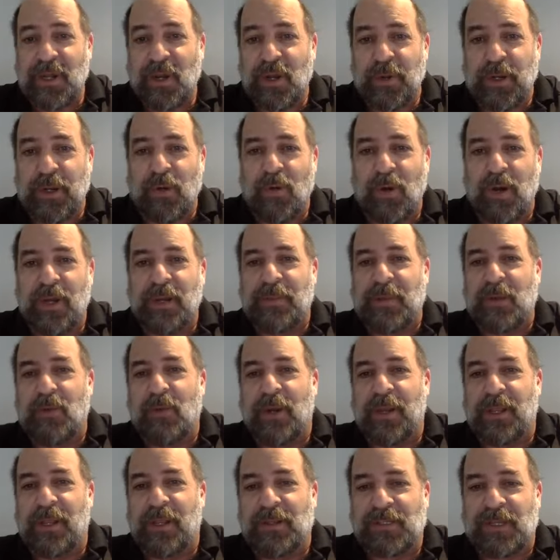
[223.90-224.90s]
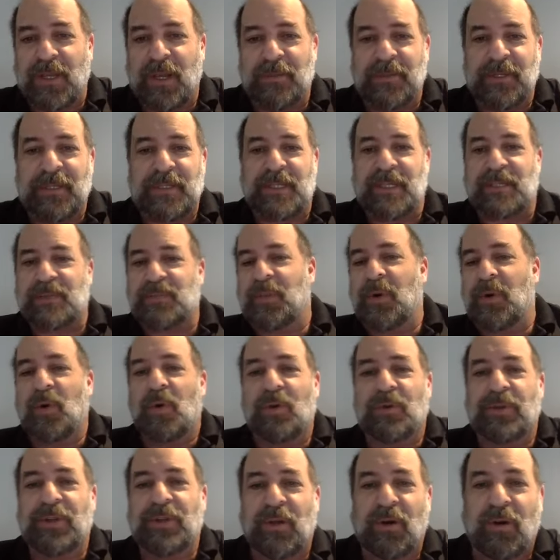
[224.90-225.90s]
want to be one of those companies that's
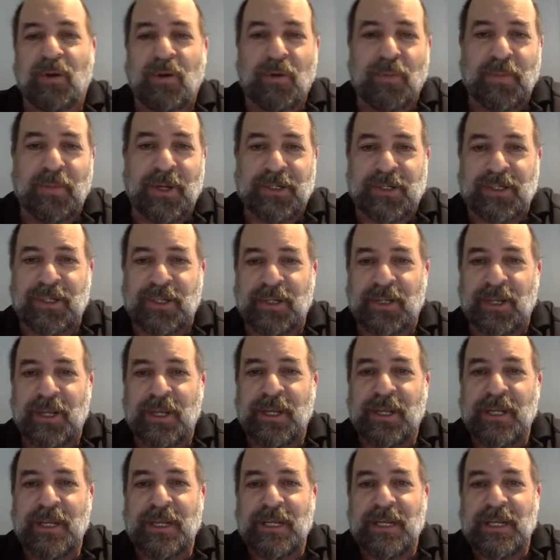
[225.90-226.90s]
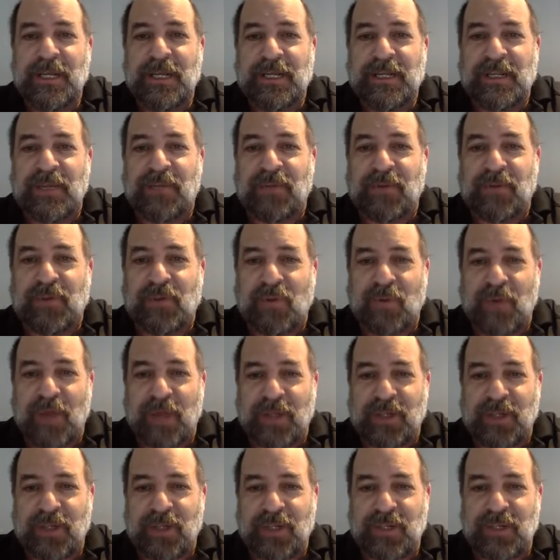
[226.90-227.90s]
pulled in a whole bunch of different
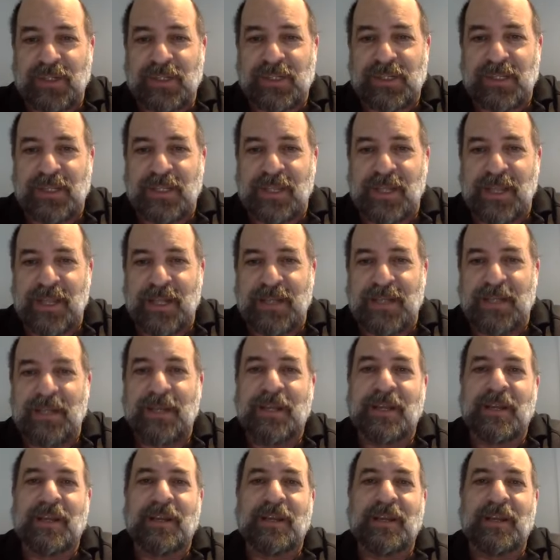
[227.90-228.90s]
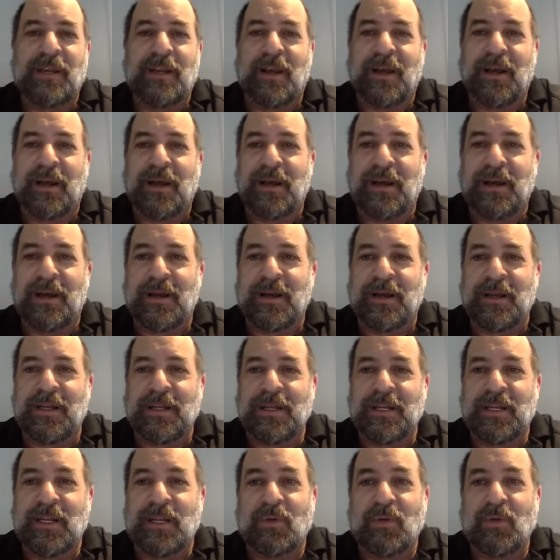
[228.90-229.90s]
directions, and then
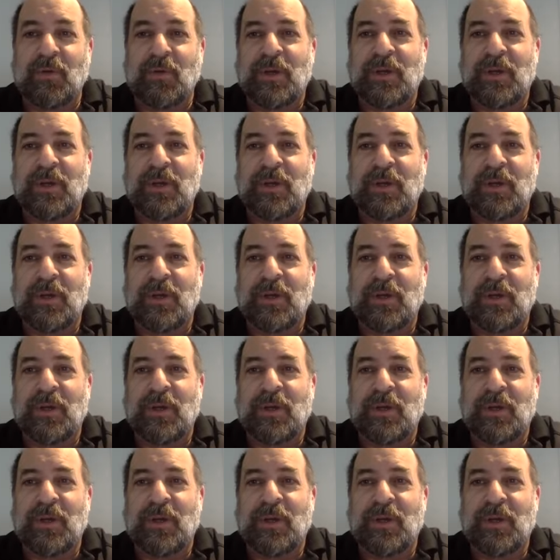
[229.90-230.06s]
you